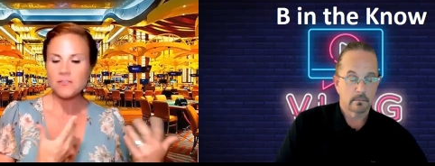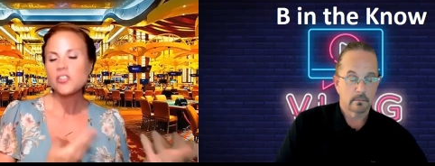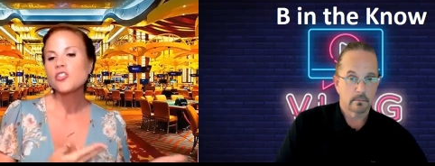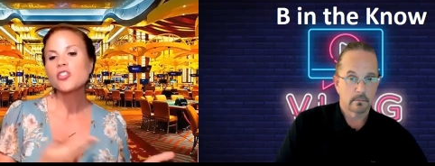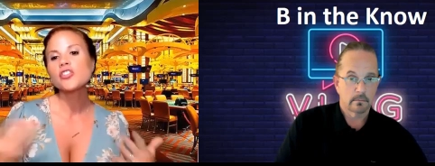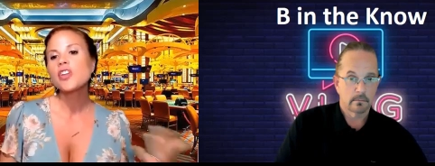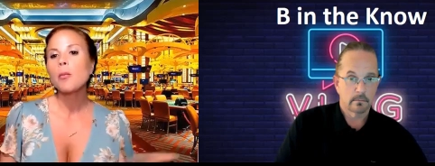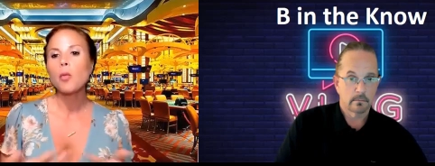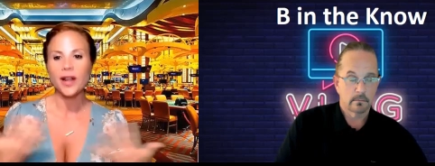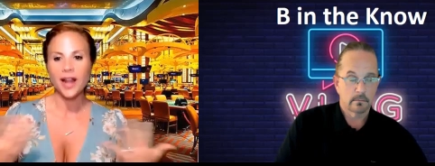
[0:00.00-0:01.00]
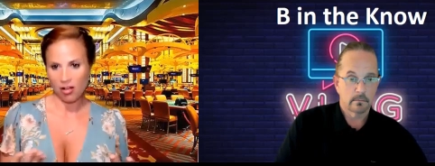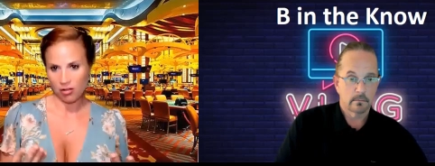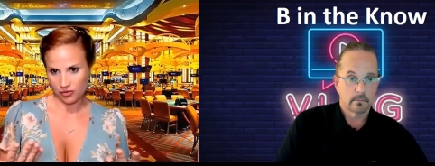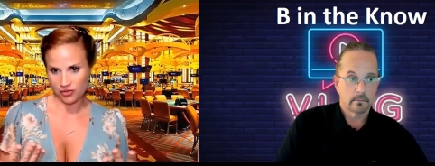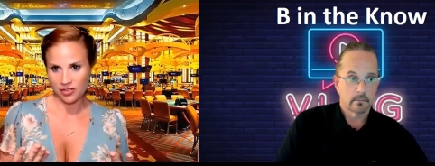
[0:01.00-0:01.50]
Speaker 1: just someone
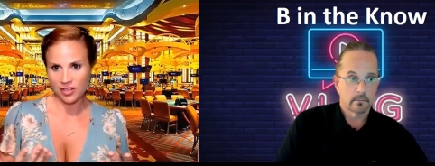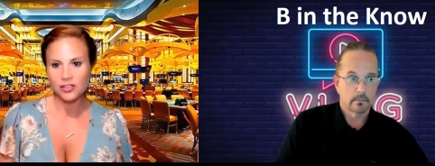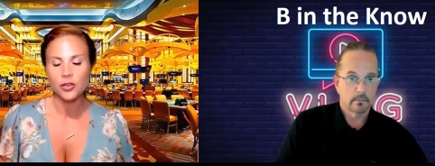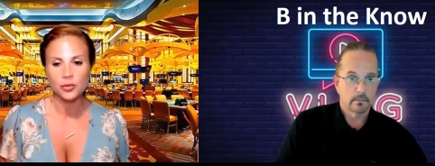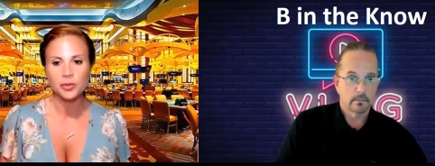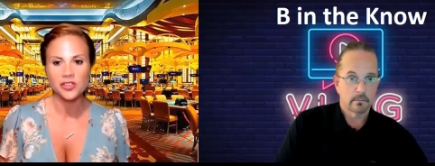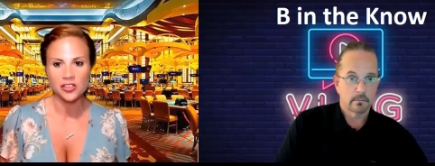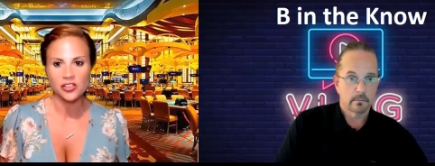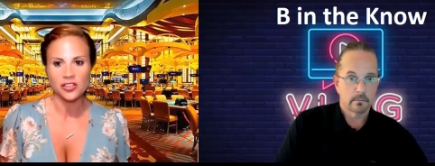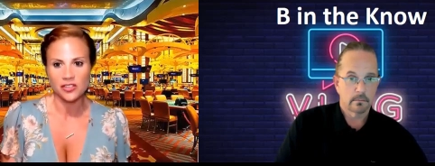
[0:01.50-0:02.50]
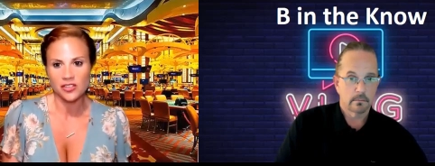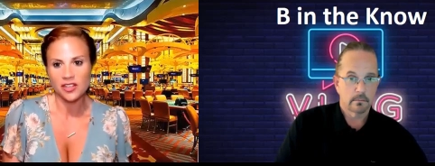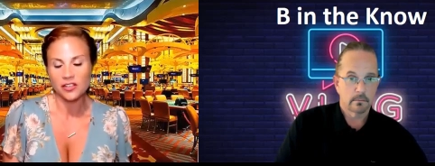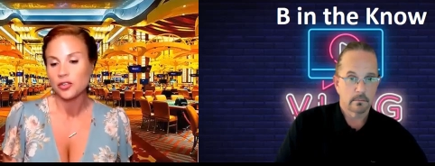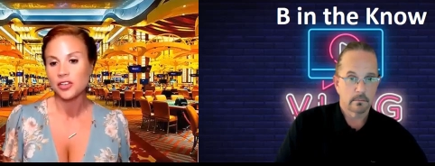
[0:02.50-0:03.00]
else in those positions
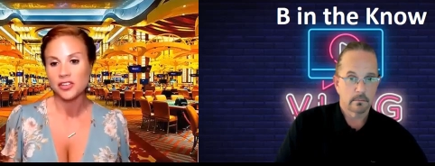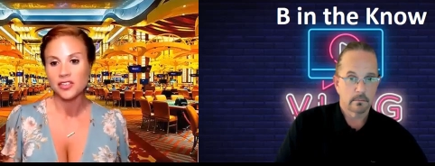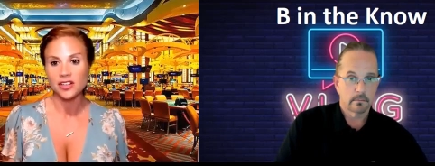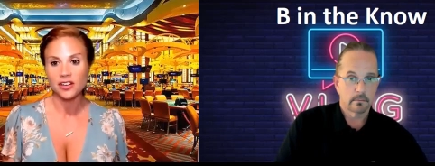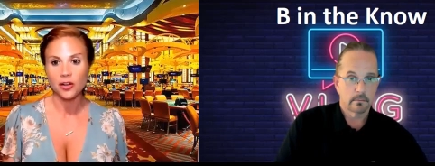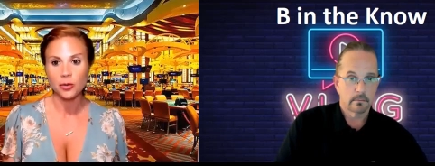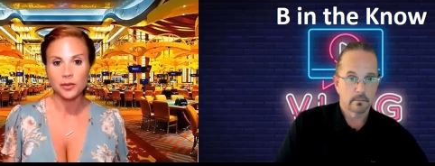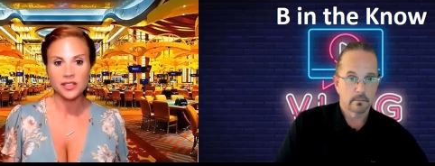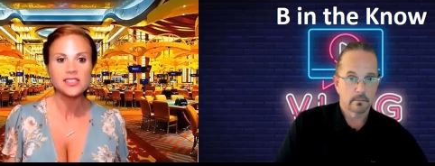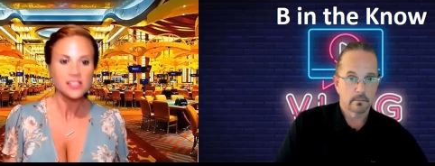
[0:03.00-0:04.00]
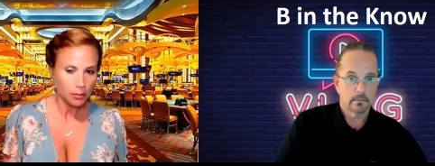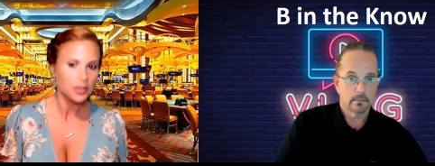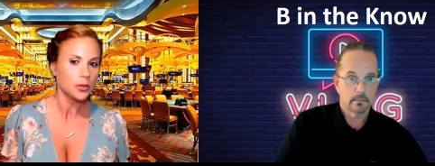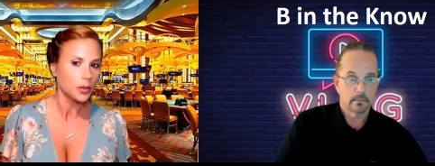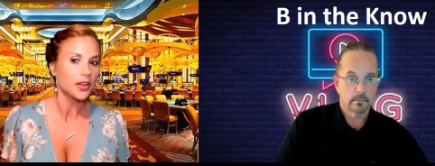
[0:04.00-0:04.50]
in your casino because
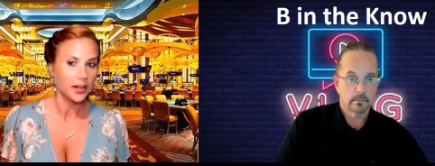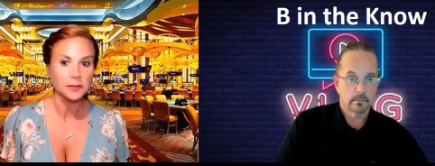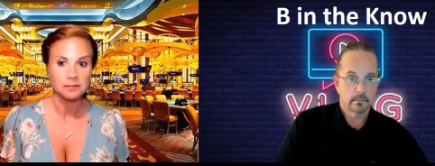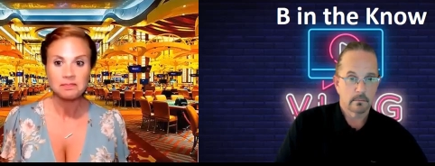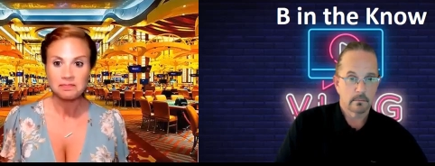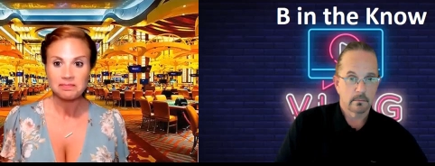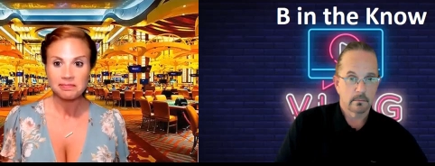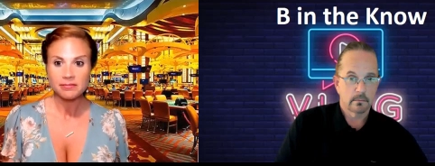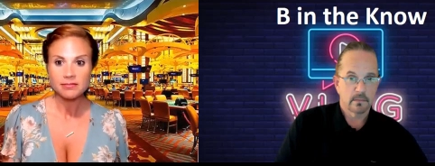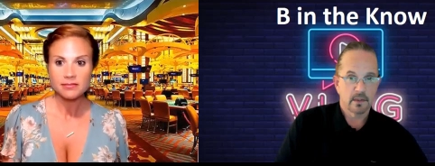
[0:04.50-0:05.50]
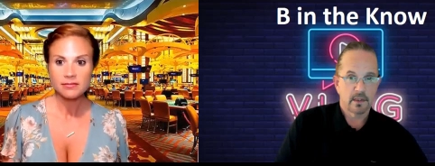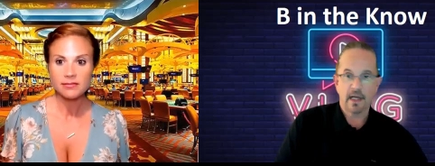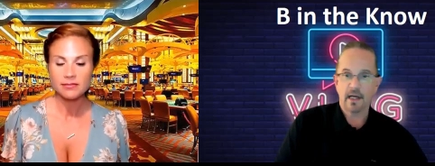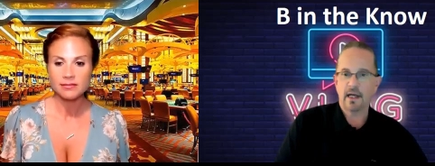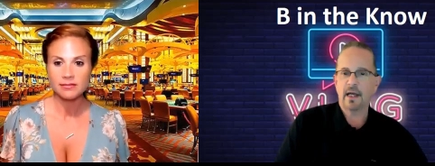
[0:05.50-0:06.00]
somebody will care.
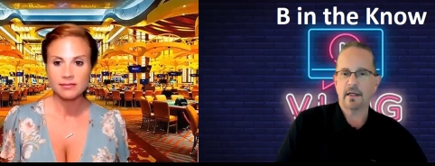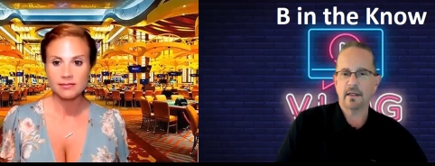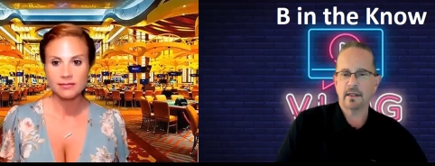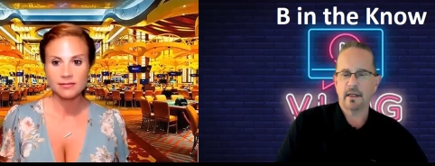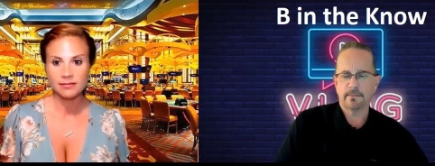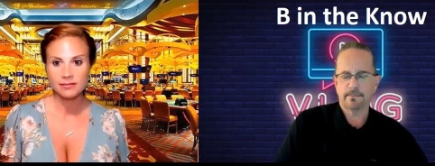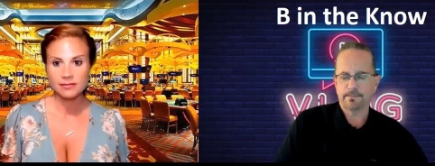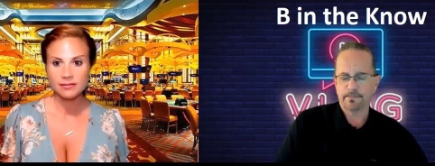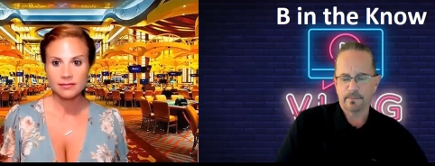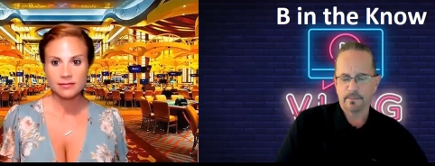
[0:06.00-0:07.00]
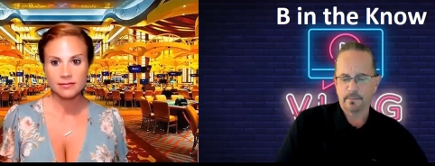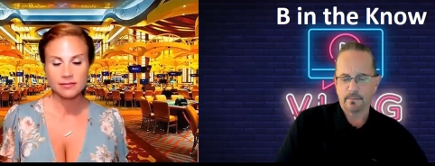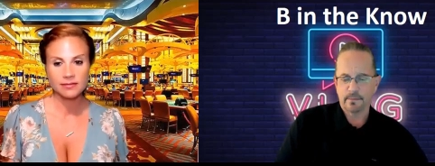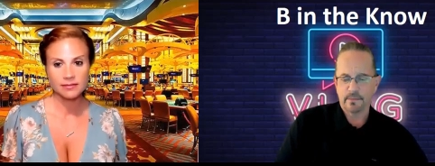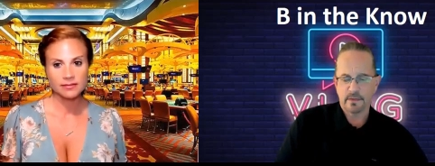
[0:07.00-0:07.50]
Speaker 2: Yeah. And, uh,
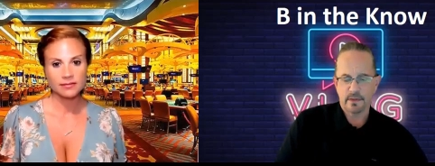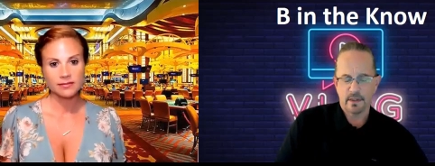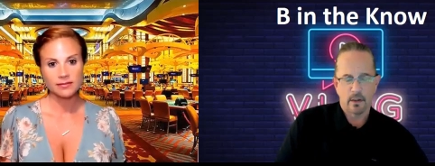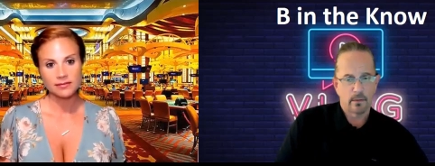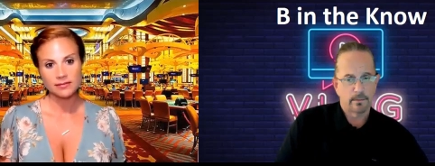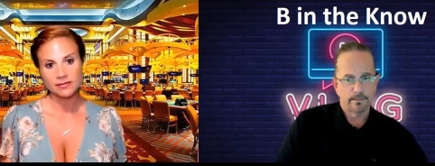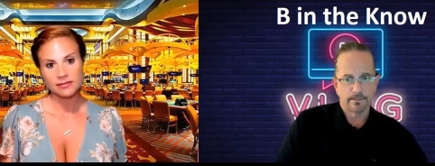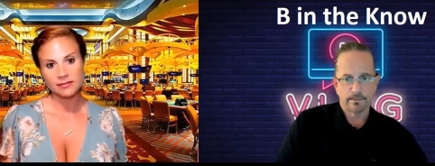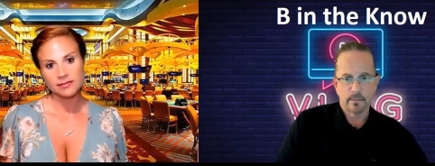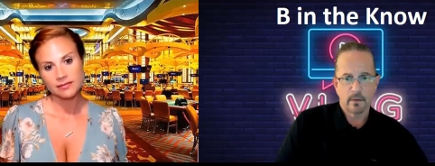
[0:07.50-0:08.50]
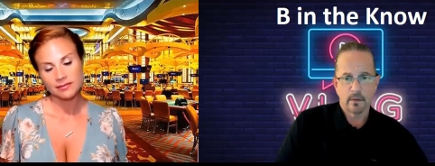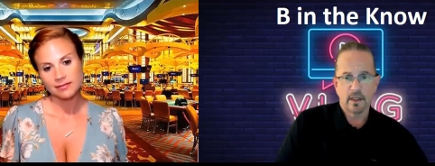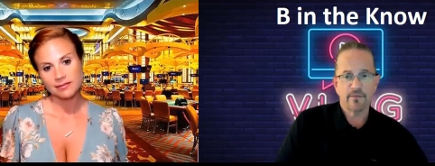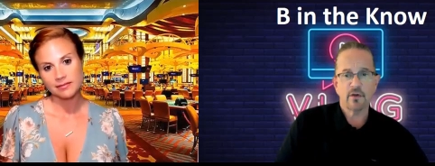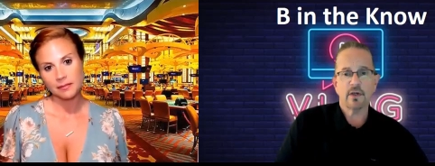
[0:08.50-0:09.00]
you know,
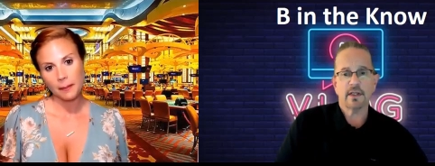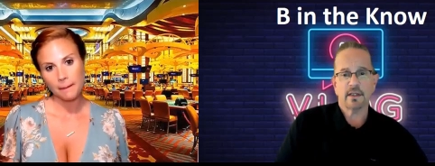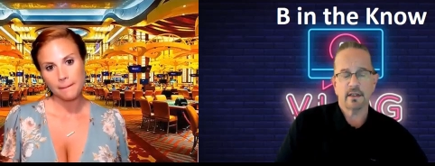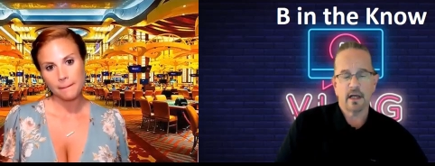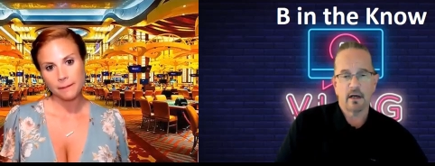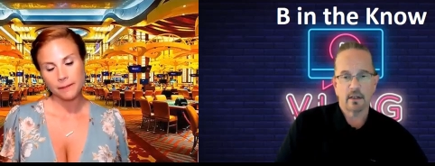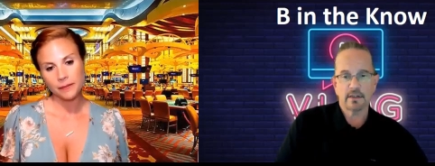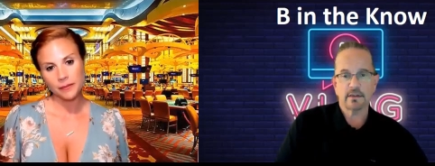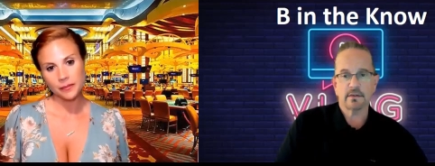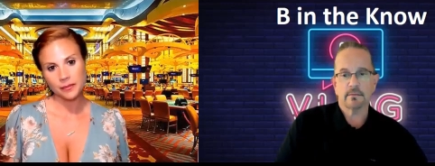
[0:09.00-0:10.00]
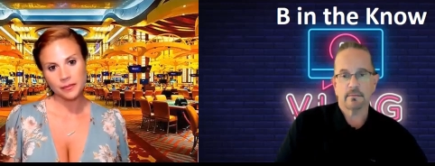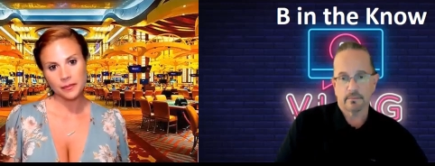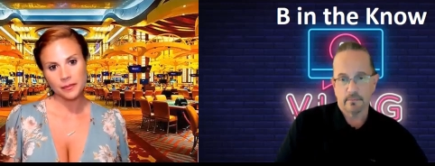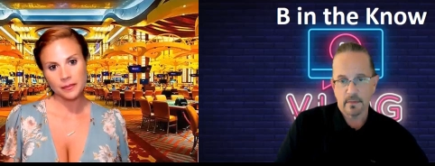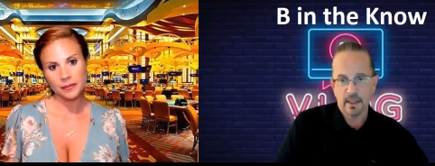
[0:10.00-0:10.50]
if you get the knowledge
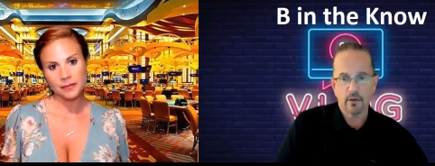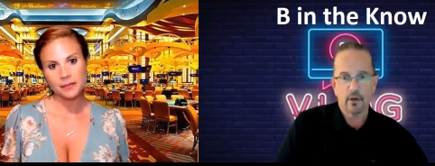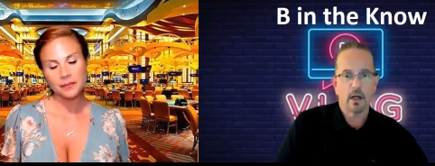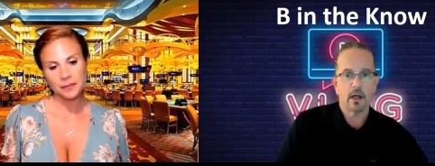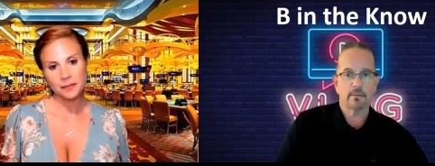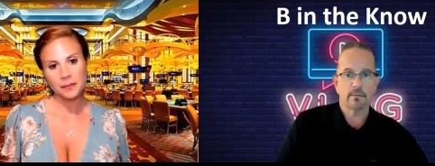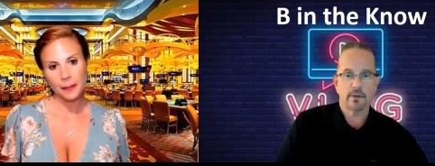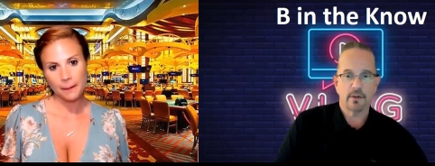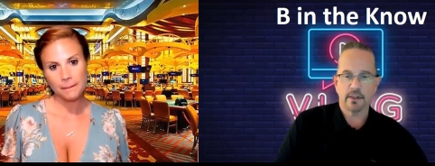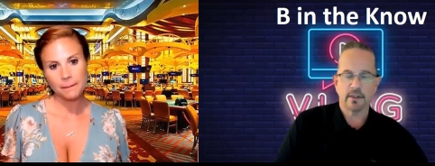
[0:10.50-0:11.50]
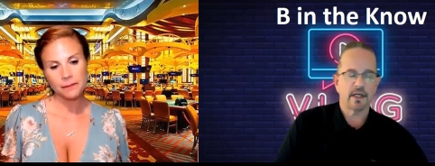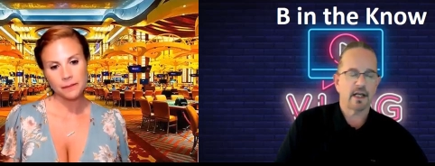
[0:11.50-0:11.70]
later on, you get the